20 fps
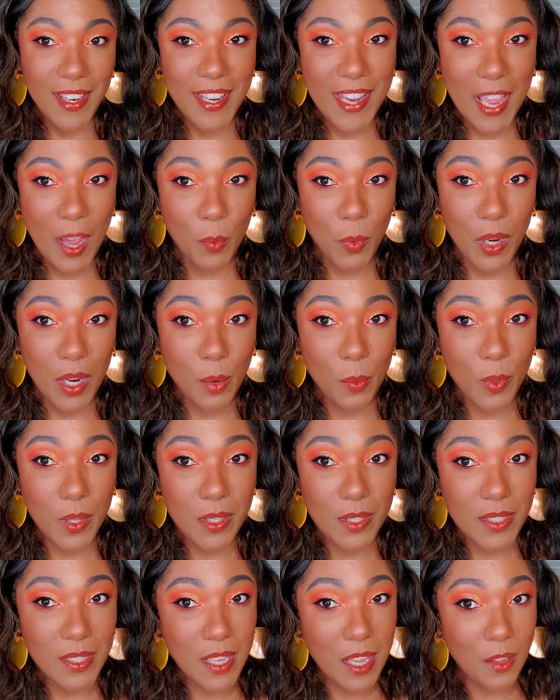Now, what I
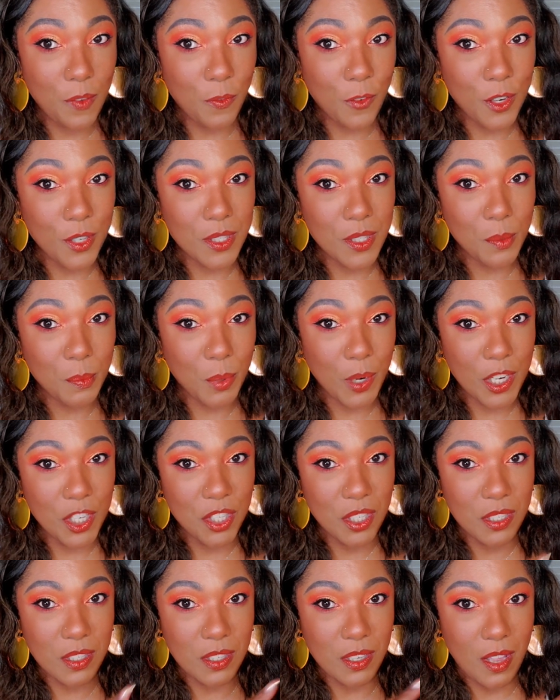will say, first
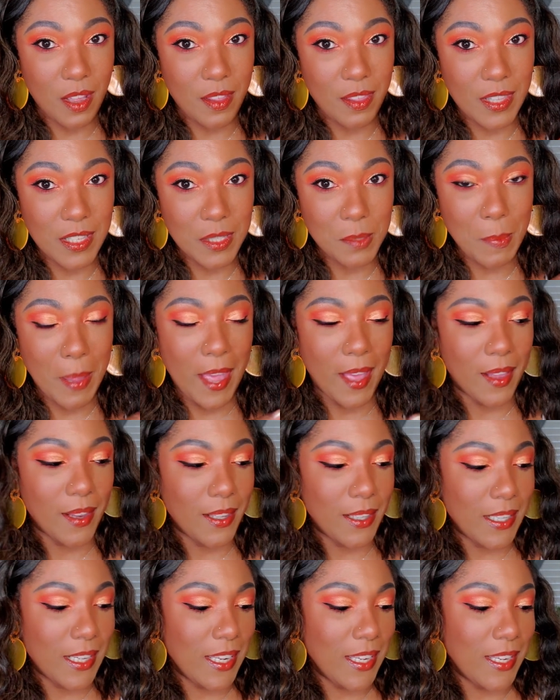impressions on this
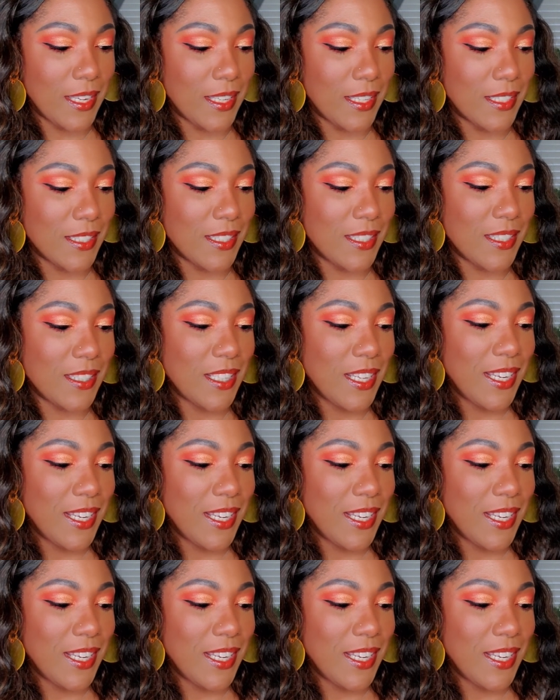palette is